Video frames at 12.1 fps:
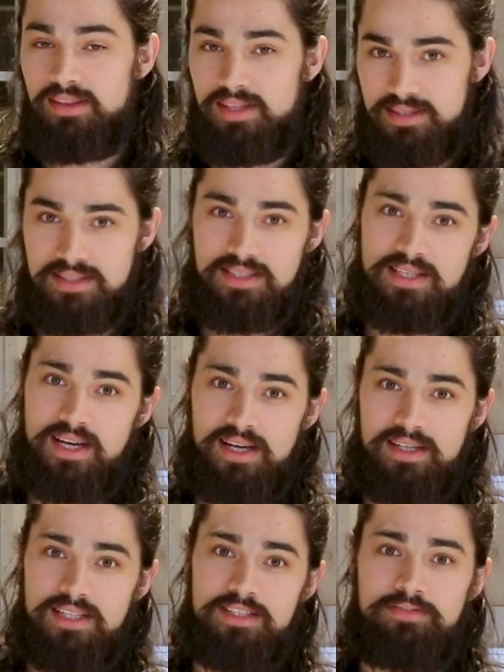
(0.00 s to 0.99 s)
This
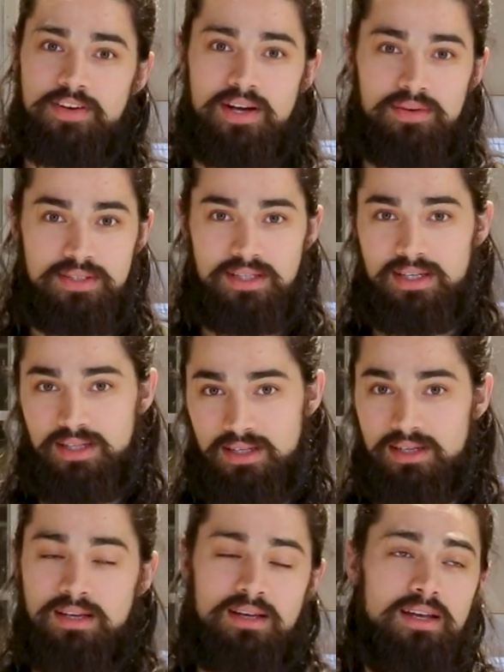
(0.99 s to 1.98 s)
design is found
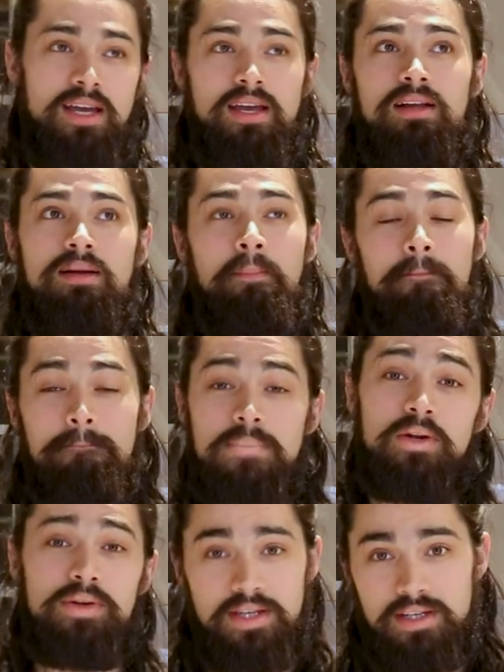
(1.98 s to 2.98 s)
in a
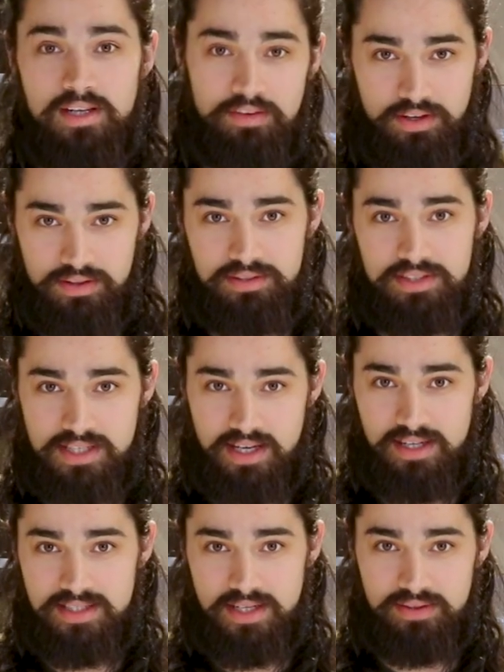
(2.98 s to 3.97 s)
myriad of other
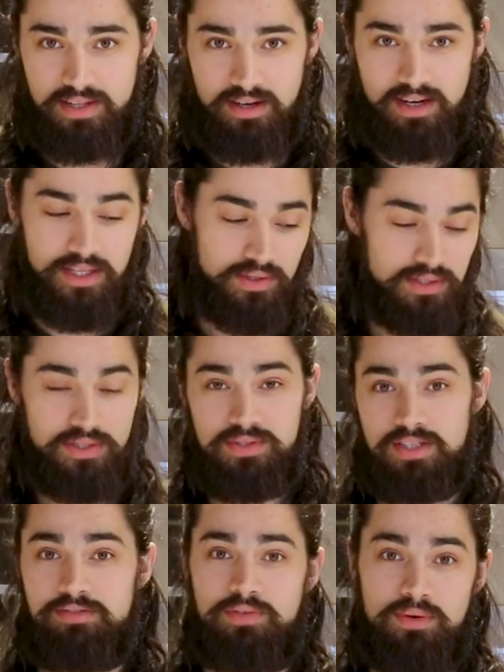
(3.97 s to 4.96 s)
designs out there, and you can use
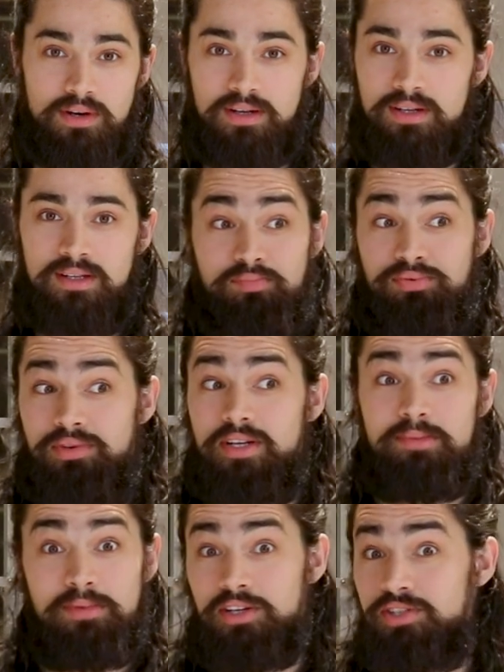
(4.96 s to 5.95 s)
it for
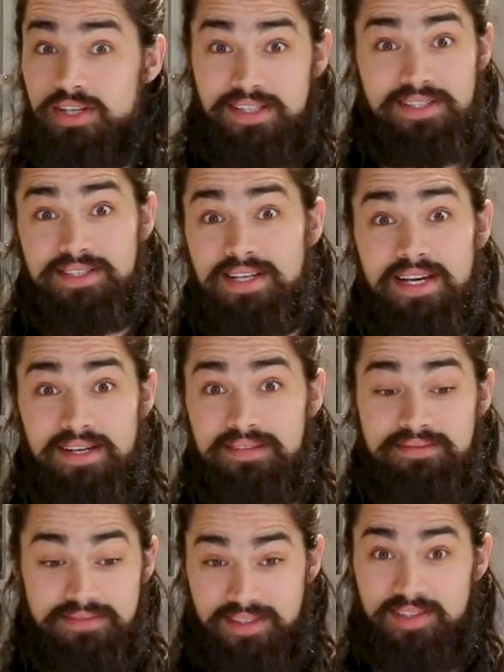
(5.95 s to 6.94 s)
pretty much any
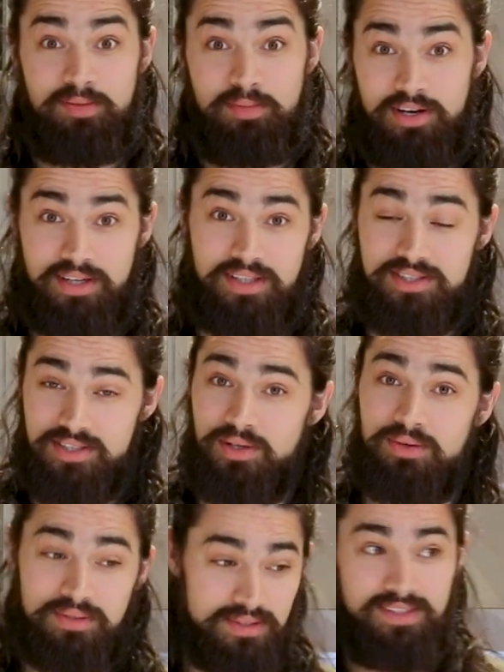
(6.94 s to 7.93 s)
design in the market.
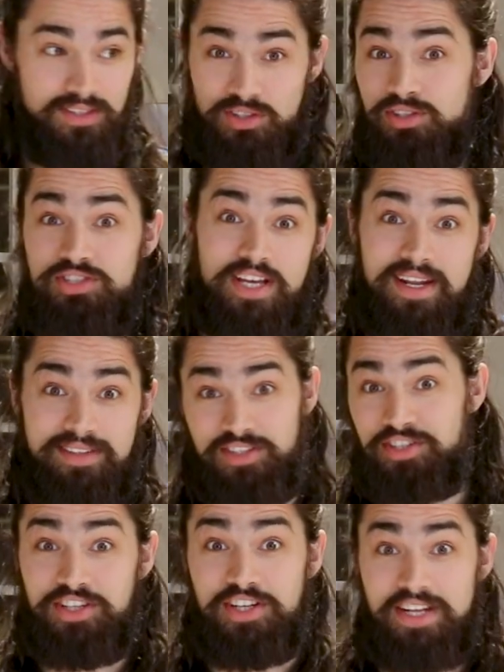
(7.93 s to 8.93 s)
So you're set,
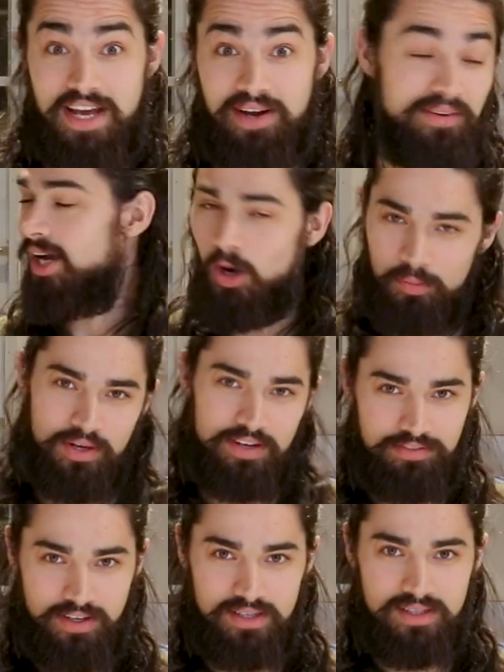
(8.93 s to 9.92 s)
you're good now. I hope you had
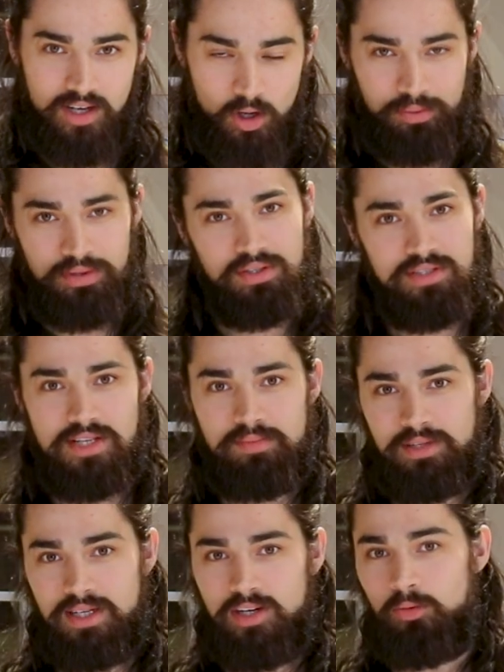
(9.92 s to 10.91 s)
fun. I hope you learned
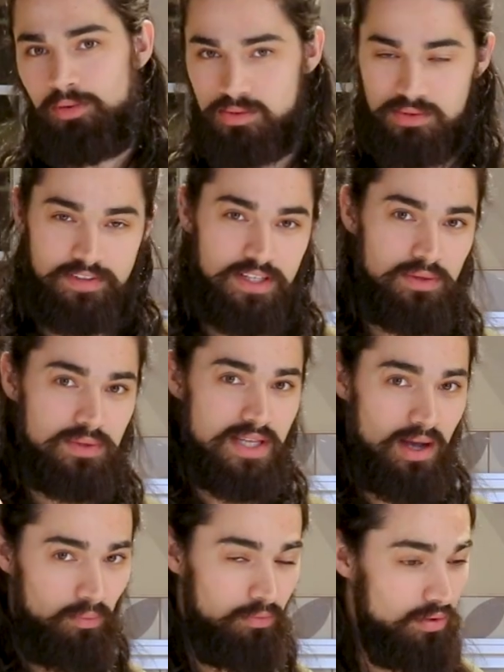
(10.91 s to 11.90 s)
something. I hope this video was
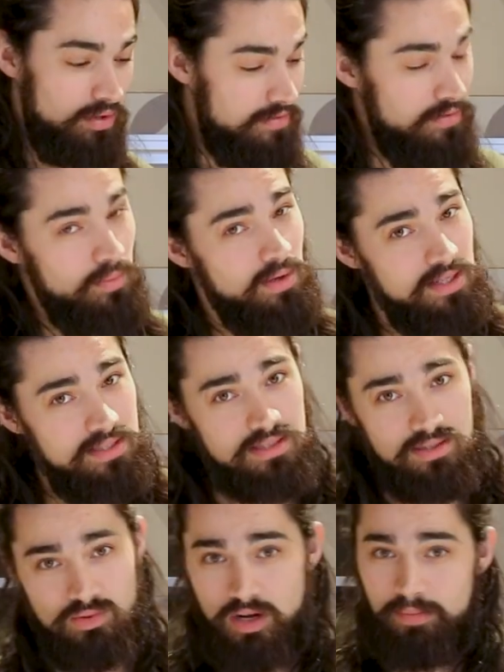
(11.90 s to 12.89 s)
helpful. If it
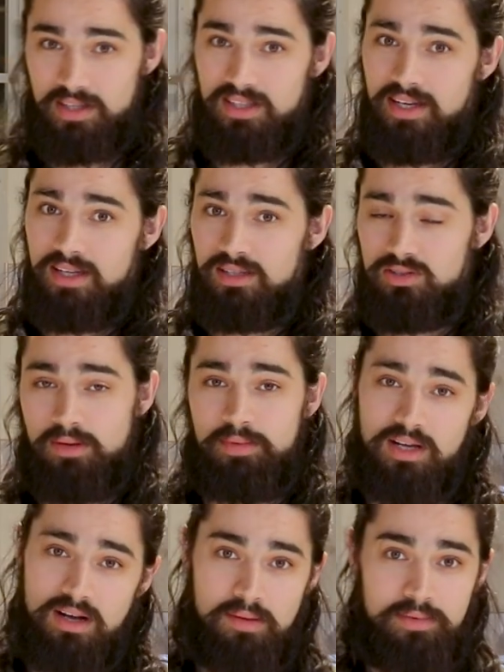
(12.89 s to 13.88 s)
was, drop me a like, drop
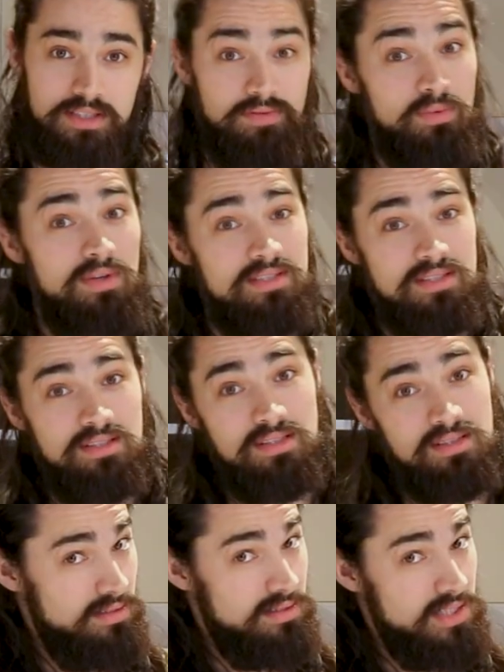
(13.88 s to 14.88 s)
me a comment. If it wasn't,
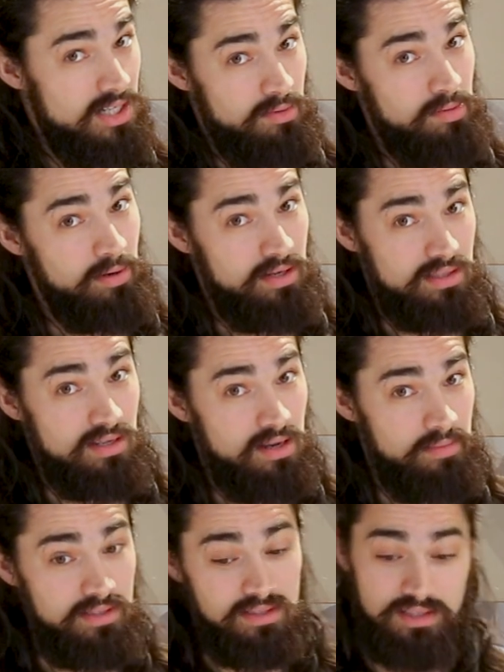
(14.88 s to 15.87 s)
tear me apart in the
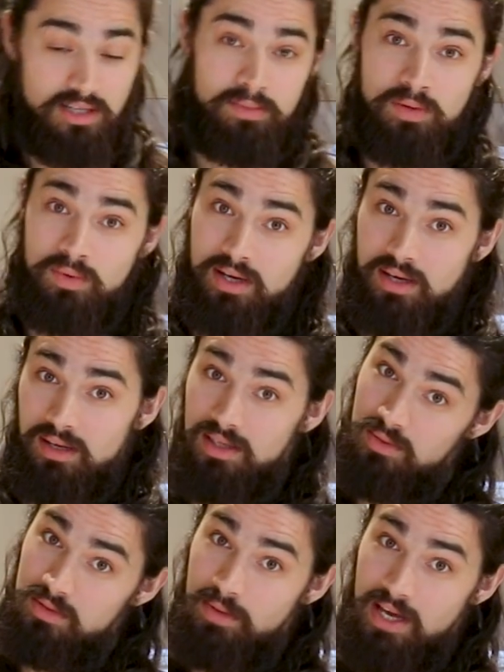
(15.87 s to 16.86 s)
comments. Tell me why
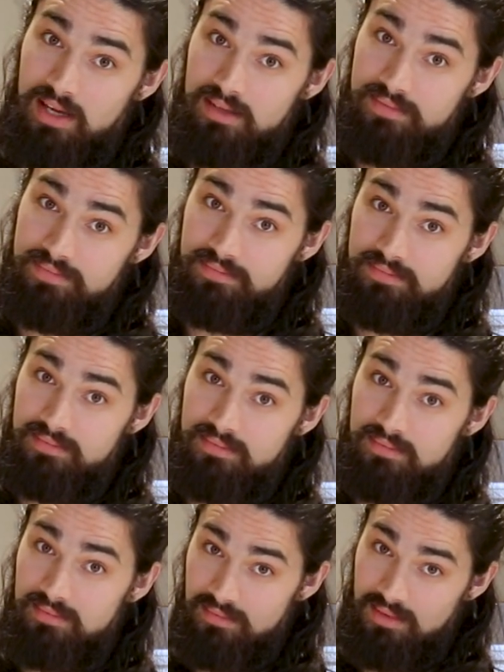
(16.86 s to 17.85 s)
it was bad,
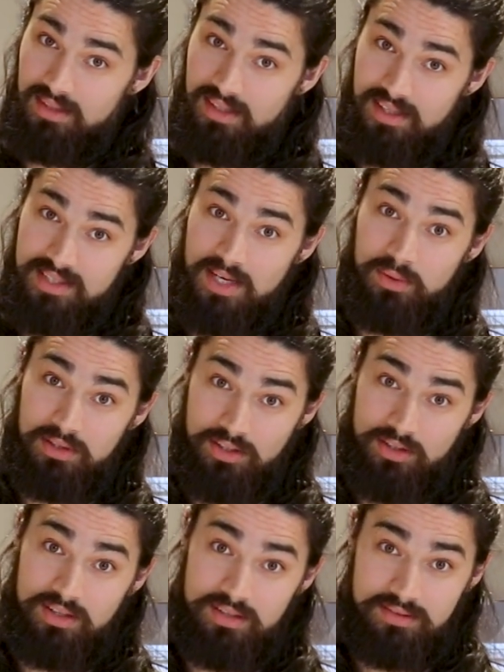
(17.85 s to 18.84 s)
because I will
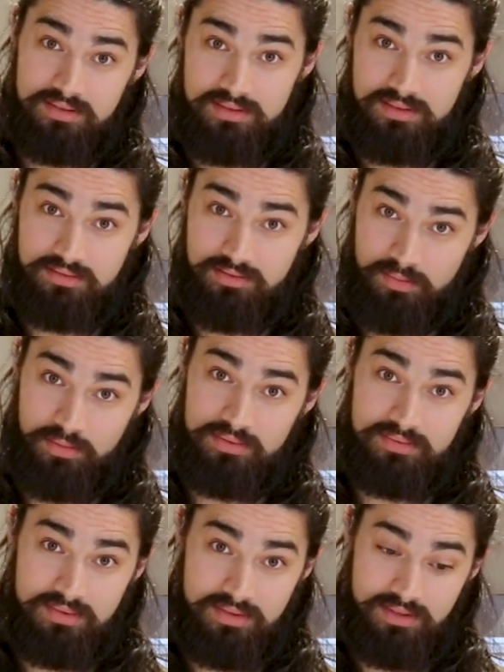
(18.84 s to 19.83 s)
learn from
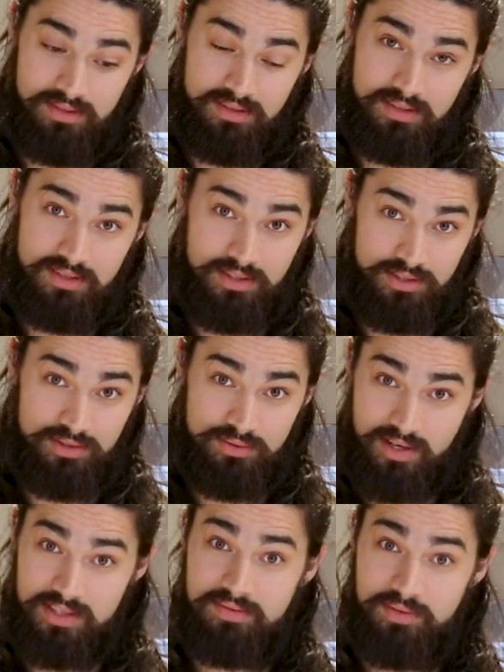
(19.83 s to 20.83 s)

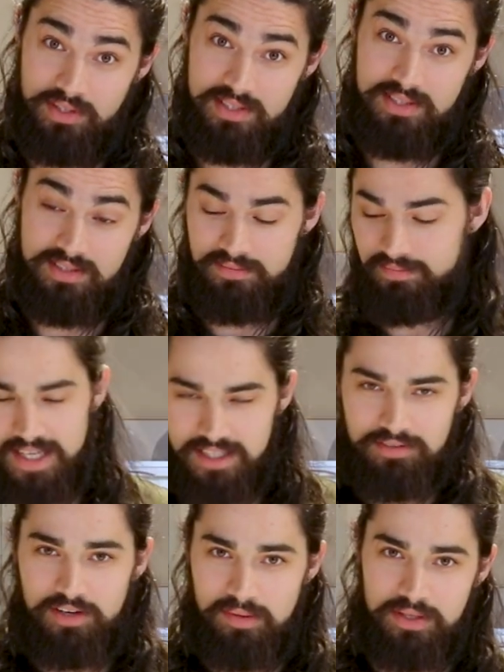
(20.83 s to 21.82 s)
constructive criticism. Thank
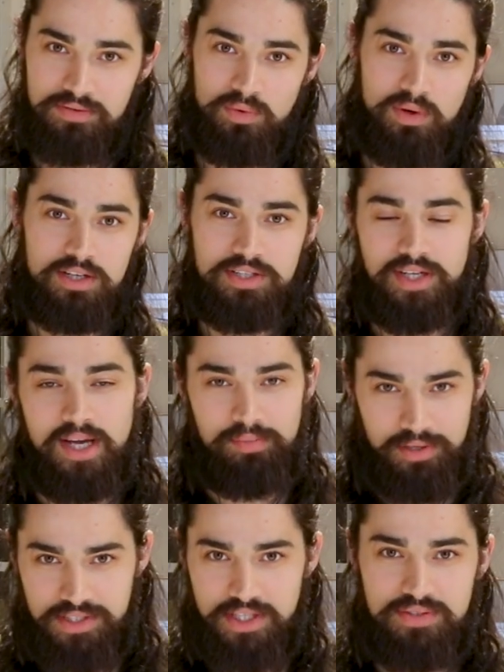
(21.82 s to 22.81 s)
you very much for watching. I
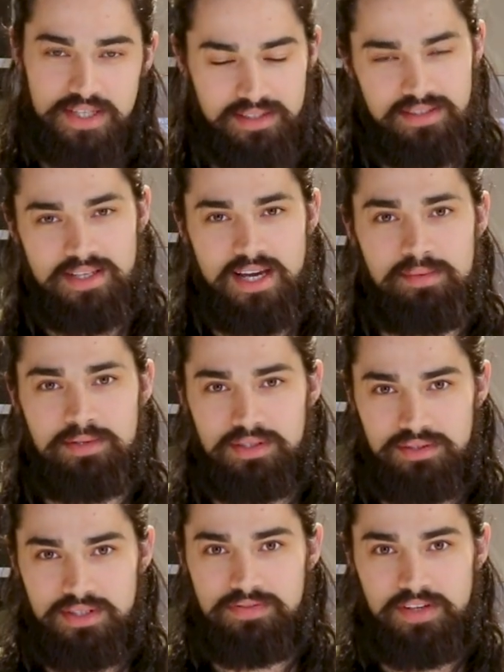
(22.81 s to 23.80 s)
appreciate you taking the time to
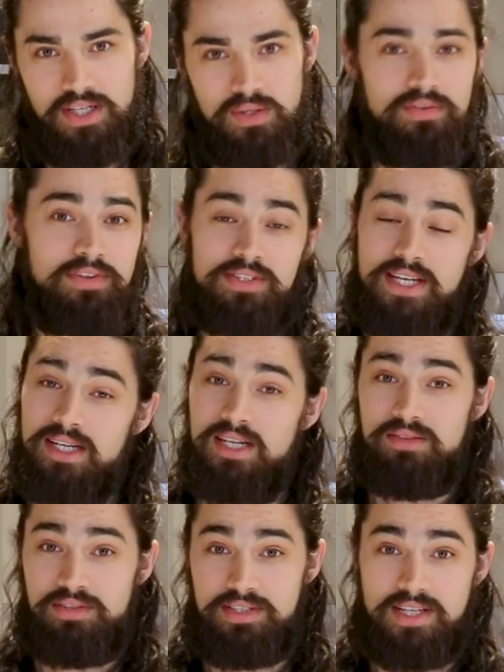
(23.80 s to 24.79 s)
learn this video. If there's any
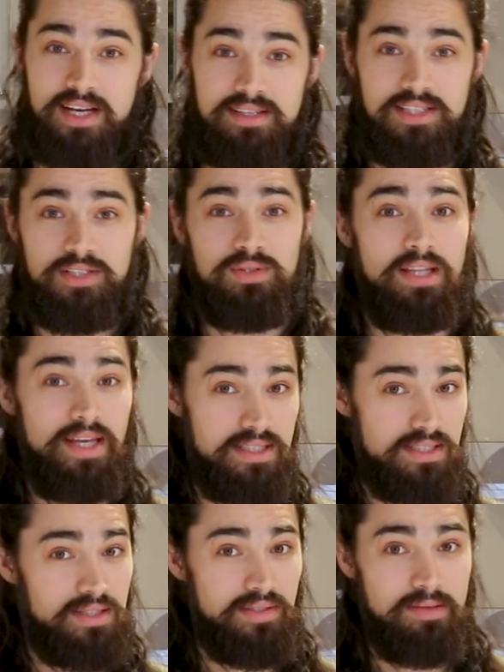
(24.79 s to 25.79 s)
other designs that you'd like
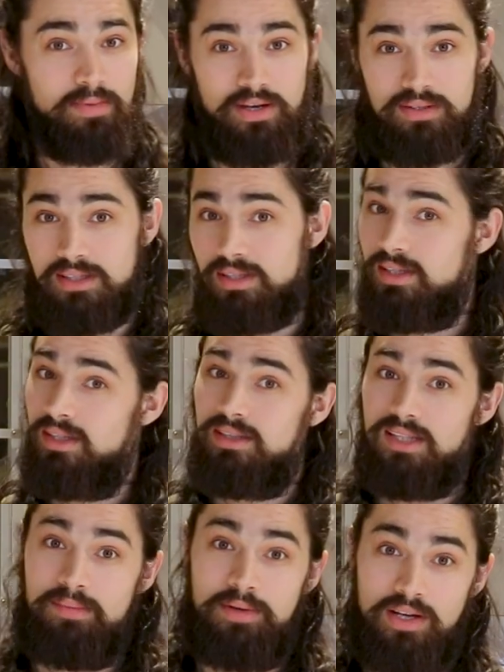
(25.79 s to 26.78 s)
to learn about,
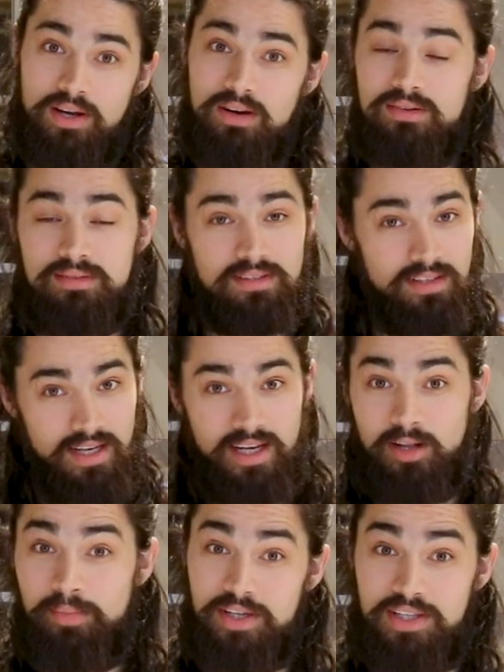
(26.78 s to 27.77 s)
let me know
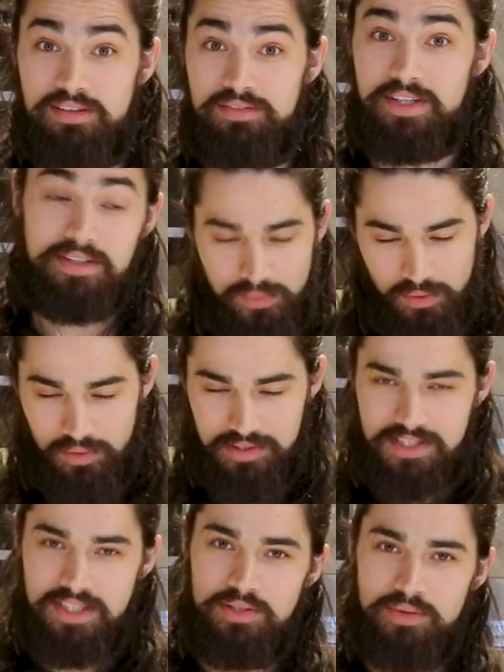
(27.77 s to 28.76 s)
and I'll make you a vid. And we will
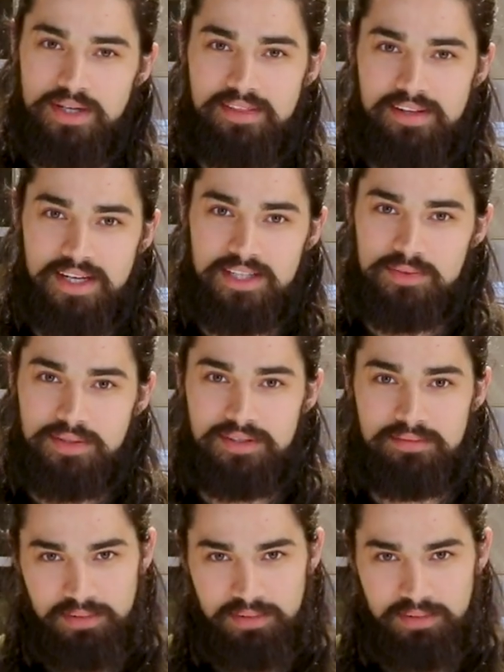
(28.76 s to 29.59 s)
see you in the next one.